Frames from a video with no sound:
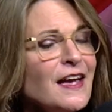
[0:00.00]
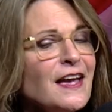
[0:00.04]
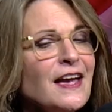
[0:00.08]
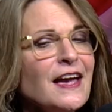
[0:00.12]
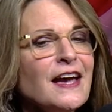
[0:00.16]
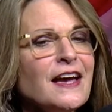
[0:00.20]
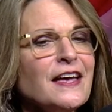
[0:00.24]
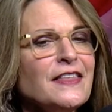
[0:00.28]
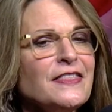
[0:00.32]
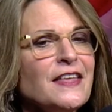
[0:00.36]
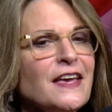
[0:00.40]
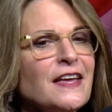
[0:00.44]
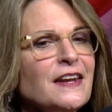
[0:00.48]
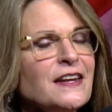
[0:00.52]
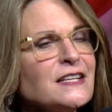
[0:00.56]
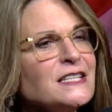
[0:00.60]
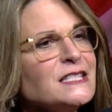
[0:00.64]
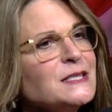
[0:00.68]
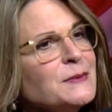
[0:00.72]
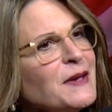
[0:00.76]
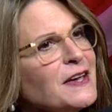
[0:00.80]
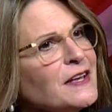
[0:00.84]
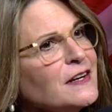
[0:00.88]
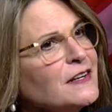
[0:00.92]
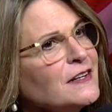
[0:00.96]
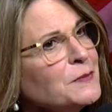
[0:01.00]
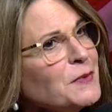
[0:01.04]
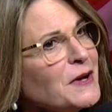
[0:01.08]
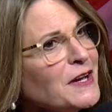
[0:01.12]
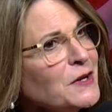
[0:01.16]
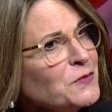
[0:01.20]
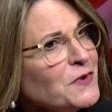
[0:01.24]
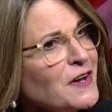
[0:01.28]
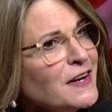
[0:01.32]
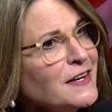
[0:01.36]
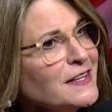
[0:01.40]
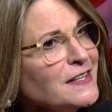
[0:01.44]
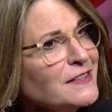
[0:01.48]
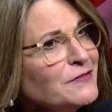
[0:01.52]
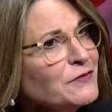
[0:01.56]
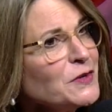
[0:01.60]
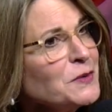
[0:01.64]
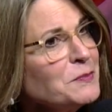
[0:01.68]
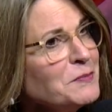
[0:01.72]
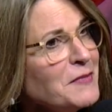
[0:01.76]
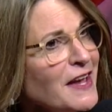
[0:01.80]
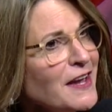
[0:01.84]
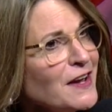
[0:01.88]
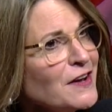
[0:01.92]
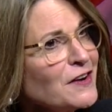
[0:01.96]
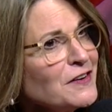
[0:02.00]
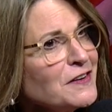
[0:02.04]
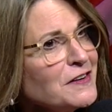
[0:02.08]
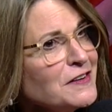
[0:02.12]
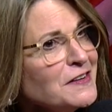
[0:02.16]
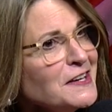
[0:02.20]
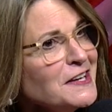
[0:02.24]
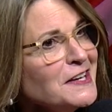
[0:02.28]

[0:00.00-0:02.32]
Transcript: and then expanded by running for mayor.